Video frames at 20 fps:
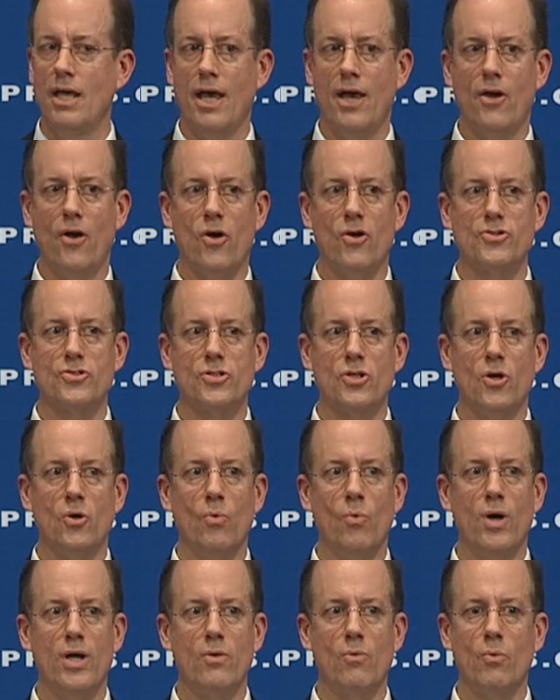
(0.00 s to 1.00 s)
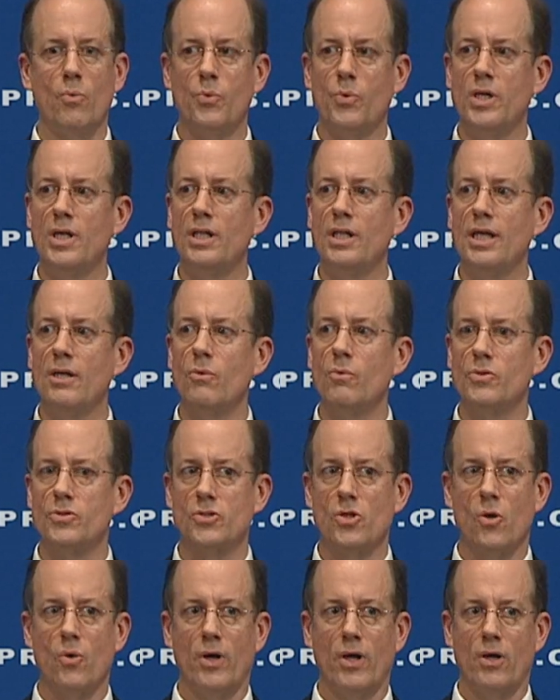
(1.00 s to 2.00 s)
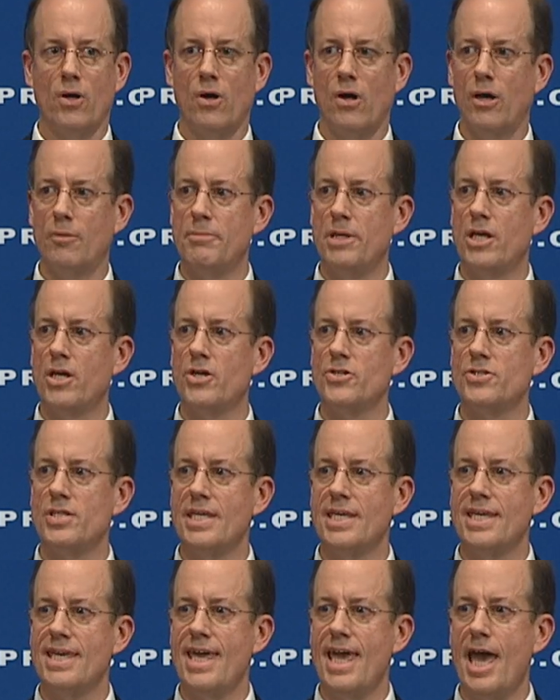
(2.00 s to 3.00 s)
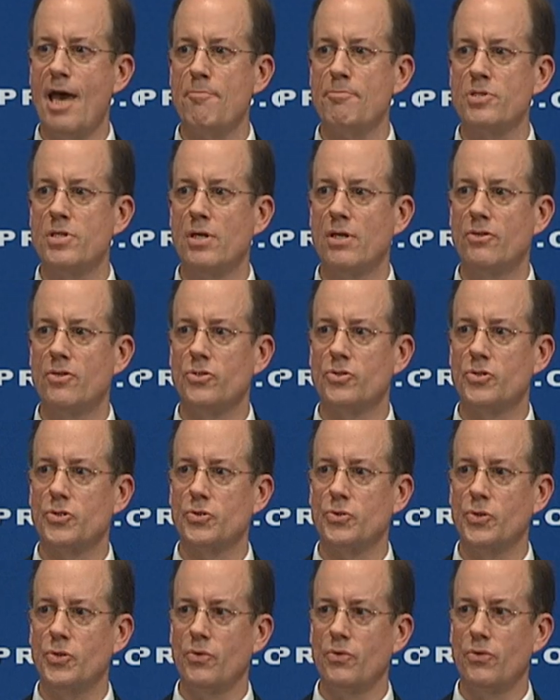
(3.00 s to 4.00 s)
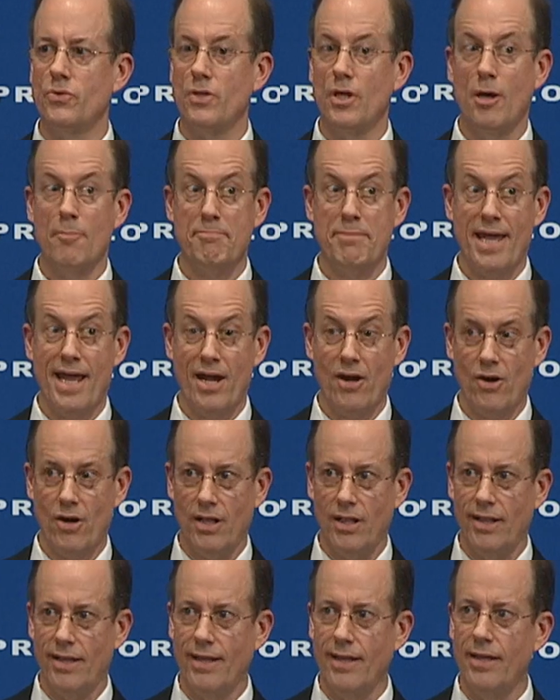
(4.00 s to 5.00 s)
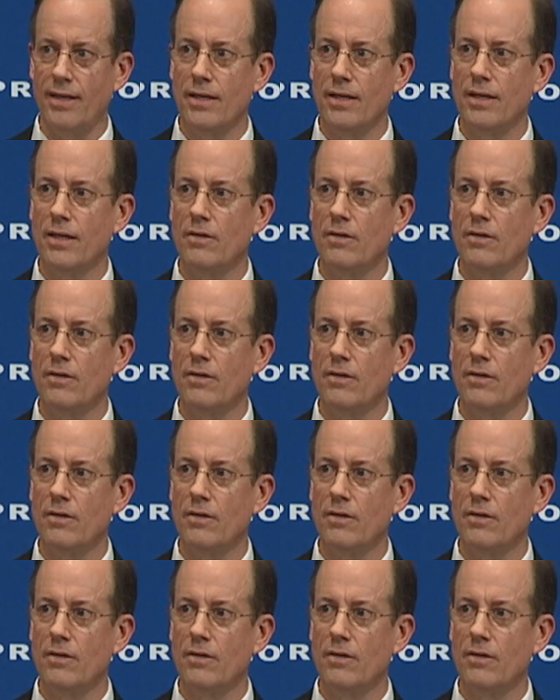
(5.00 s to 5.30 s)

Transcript: and also what really was going on because he kept the truth, apparently,